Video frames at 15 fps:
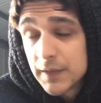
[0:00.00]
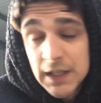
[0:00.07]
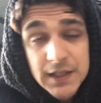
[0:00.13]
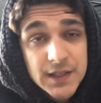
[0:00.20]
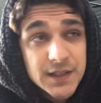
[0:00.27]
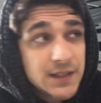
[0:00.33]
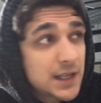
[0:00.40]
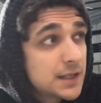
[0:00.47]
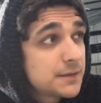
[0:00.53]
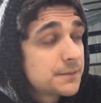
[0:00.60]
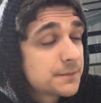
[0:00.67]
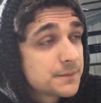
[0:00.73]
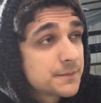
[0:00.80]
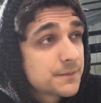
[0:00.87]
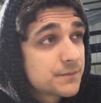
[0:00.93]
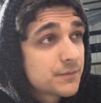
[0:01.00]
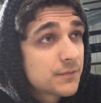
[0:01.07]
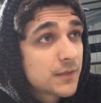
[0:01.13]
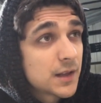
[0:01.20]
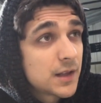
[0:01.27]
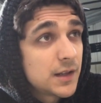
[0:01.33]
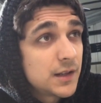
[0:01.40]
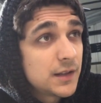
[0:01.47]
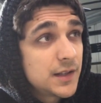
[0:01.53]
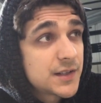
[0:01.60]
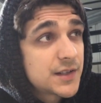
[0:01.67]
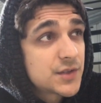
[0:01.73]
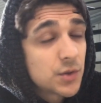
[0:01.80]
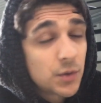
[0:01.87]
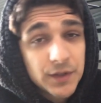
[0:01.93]
this is it,
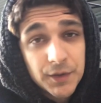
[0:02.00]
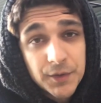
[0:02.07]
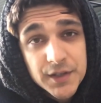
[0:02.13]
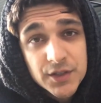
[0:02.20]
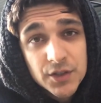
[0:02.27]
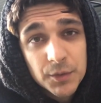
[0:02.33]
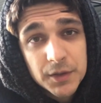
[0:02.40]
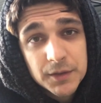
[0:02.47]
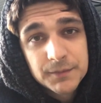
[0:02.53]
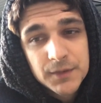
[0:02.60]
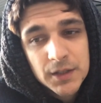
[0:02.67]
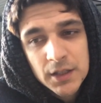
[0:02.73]
this is all there is to it.